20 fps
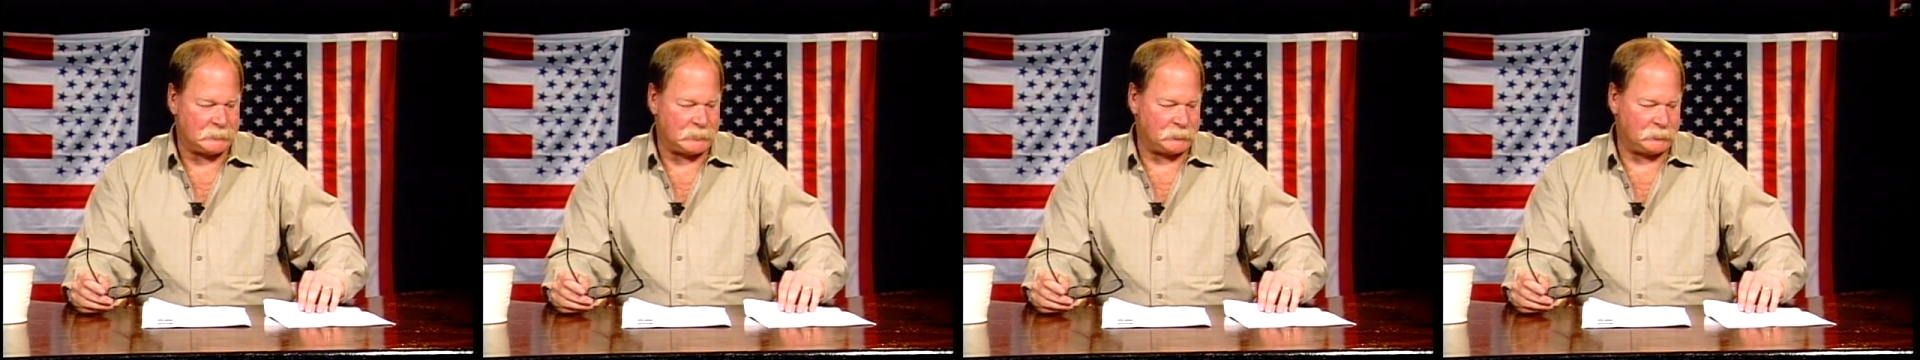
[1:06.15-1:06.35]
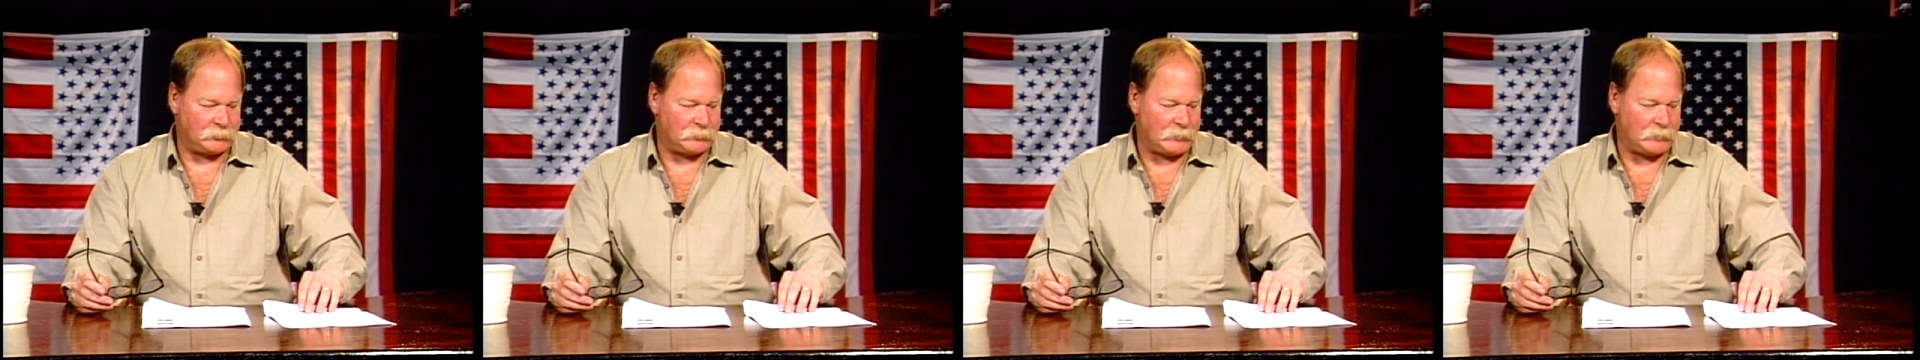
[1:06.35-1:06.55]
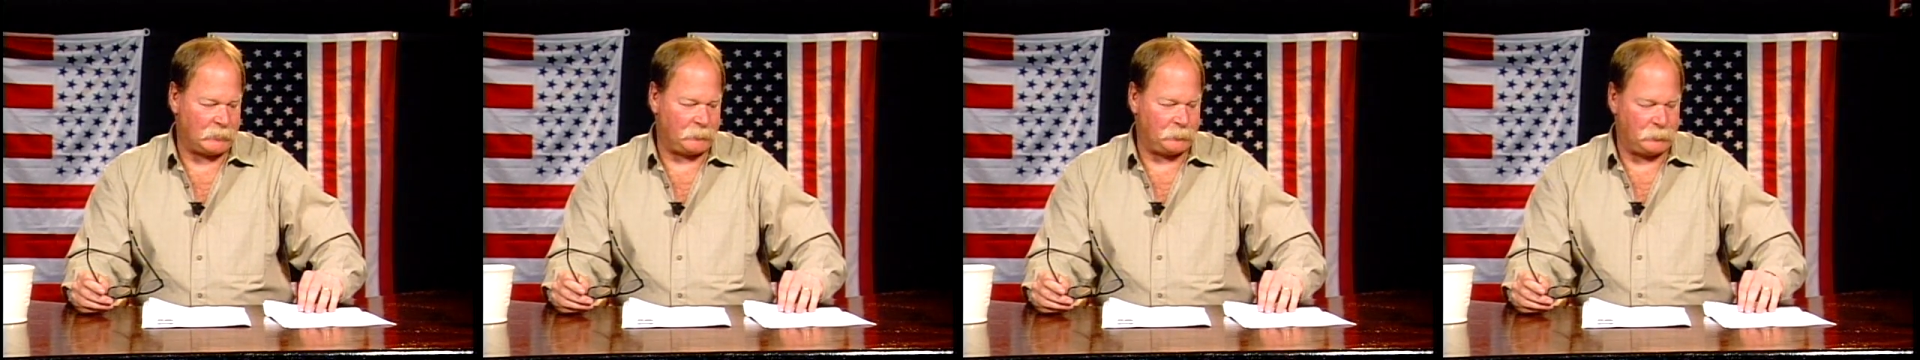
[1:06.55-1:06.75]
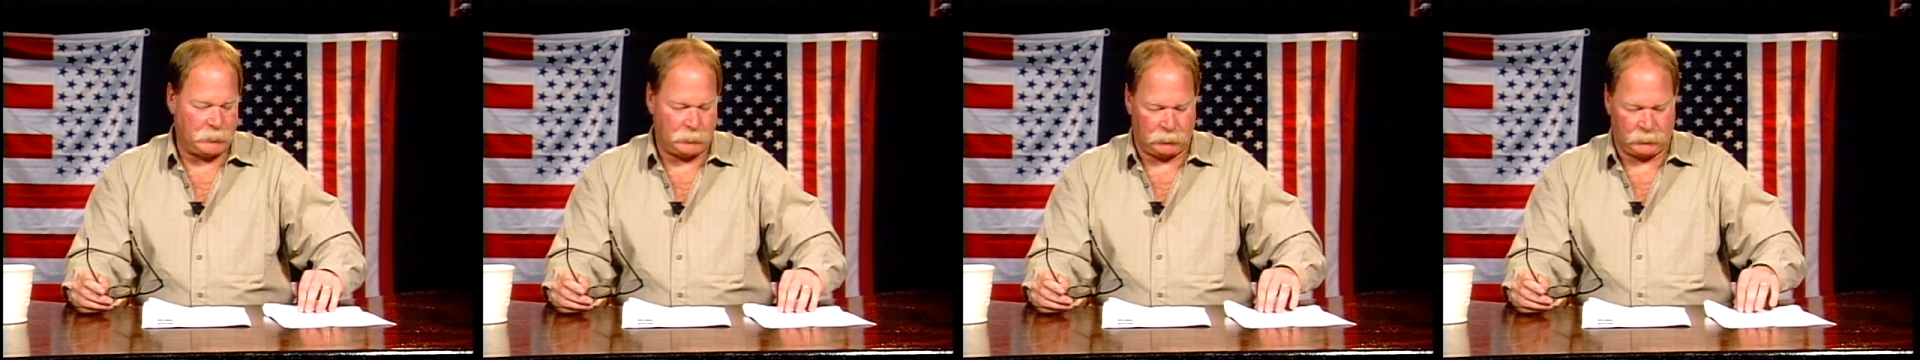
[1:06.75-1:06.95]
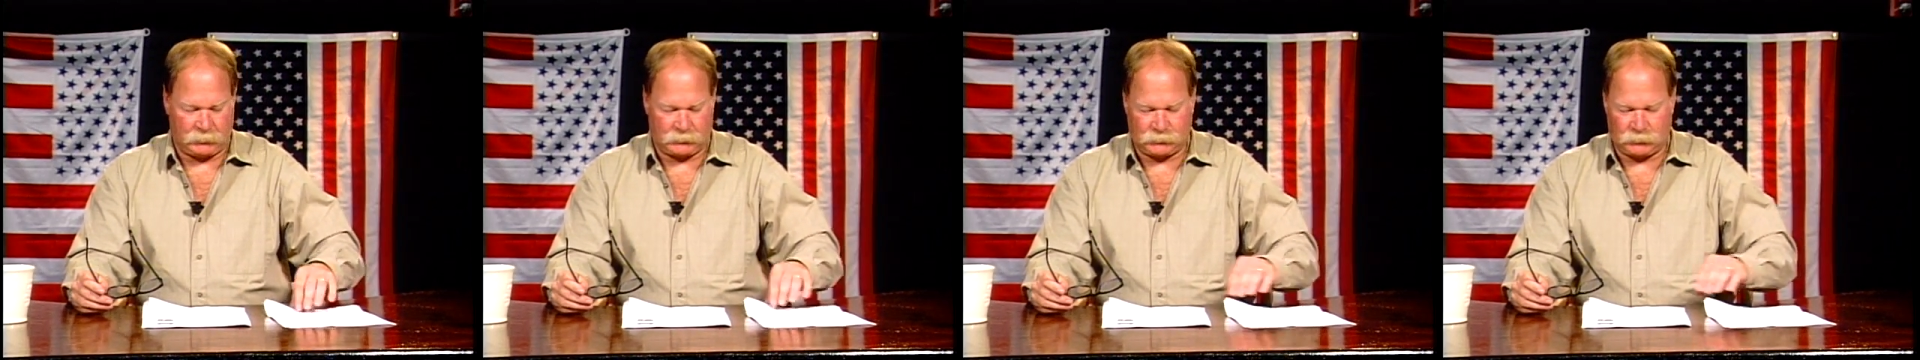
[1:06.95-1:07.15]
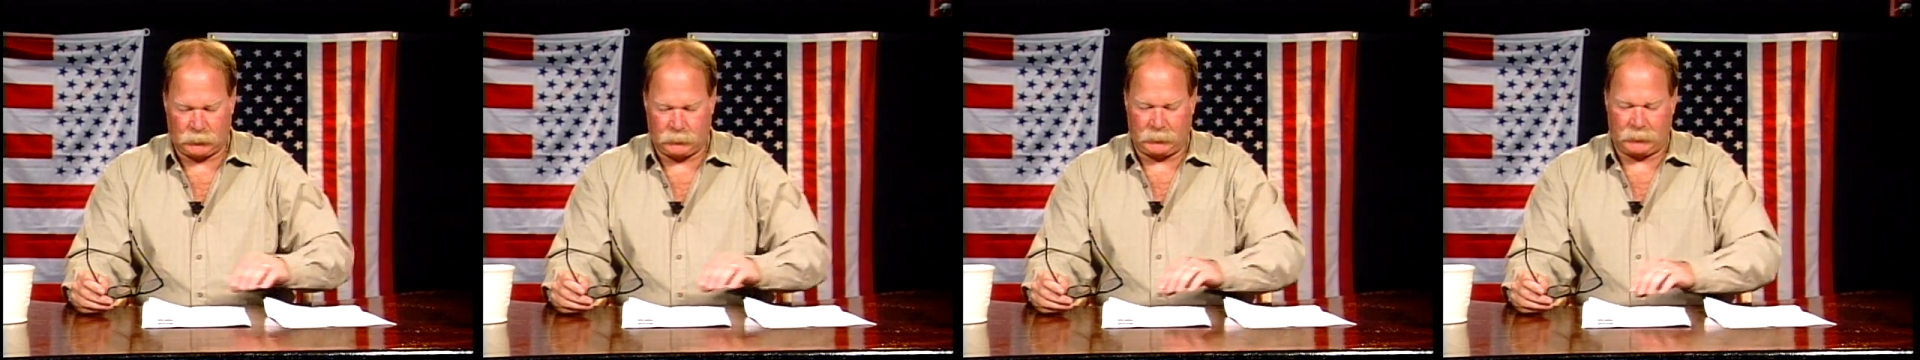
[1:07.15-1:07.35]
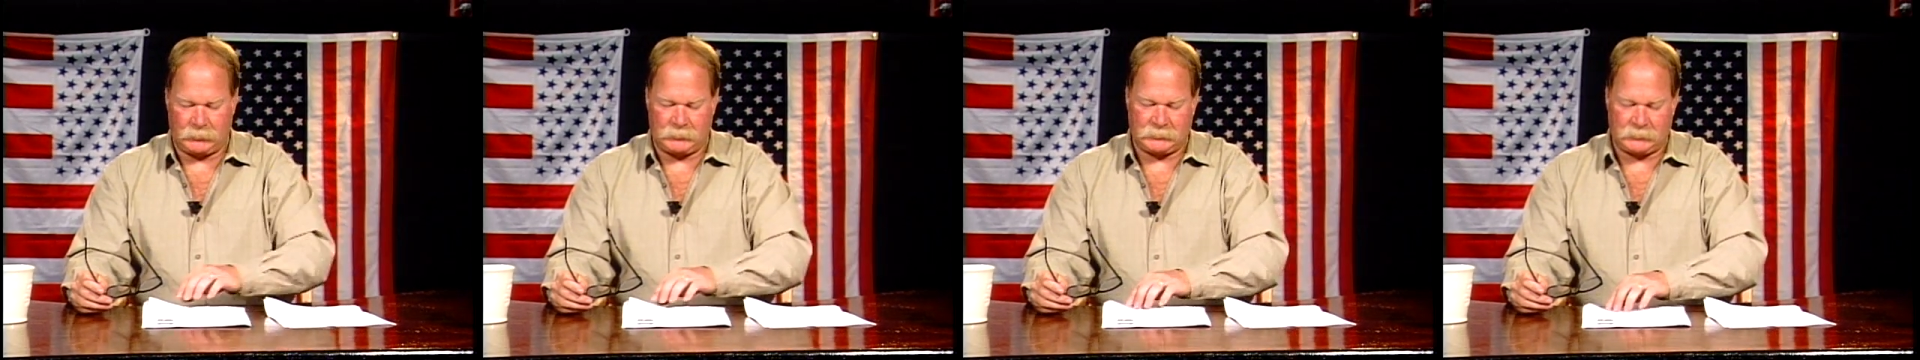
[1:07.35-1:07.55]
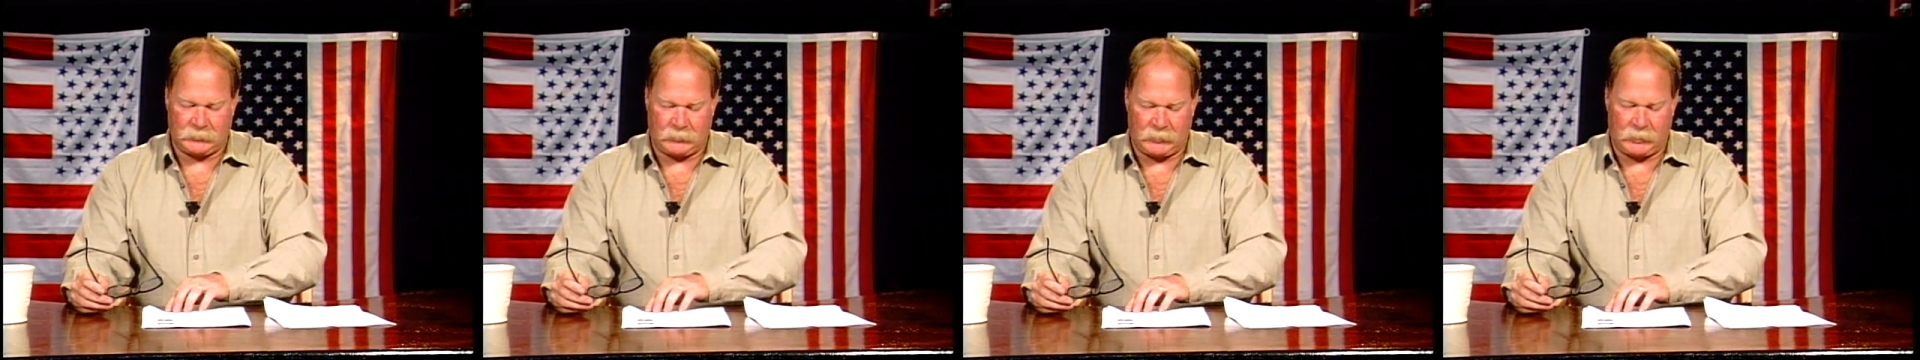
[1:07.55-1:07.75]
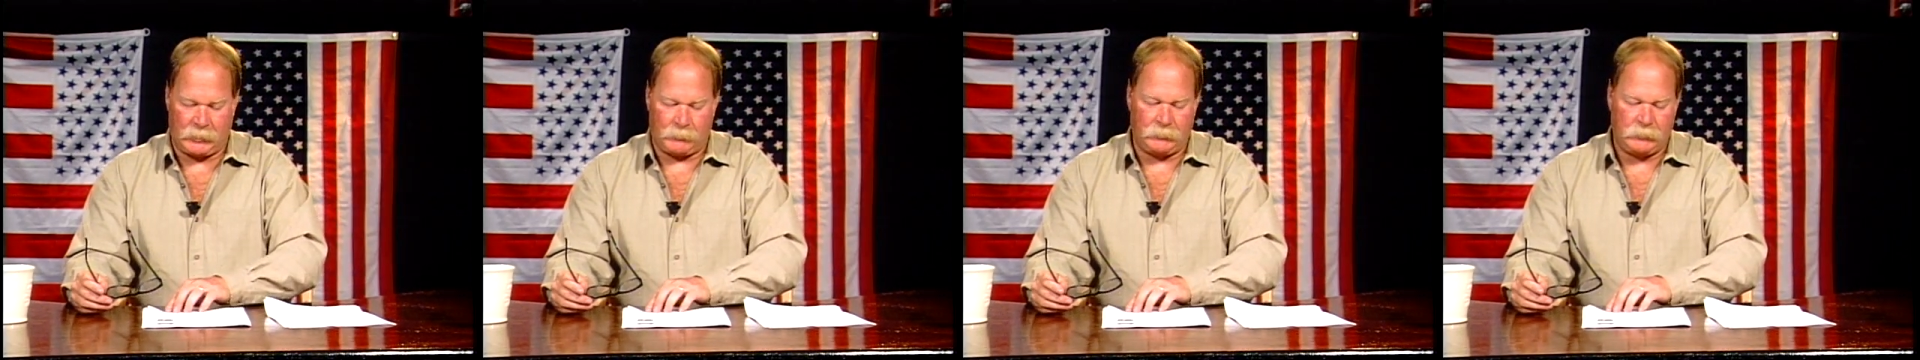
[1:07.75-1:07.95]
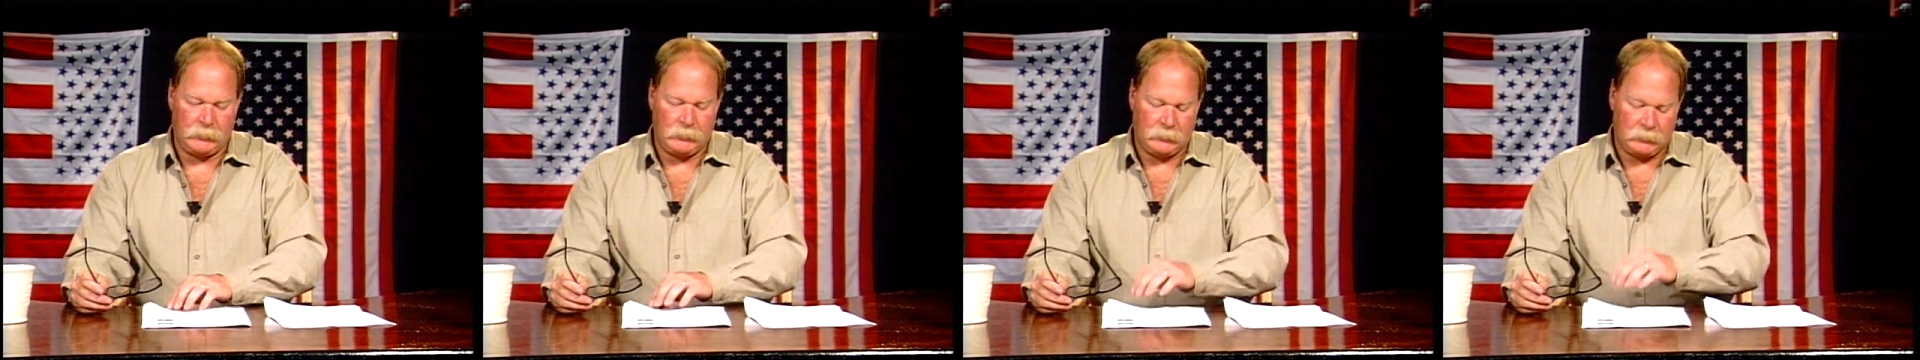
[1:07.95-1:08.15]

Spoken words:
has a lot of people absorbing his time.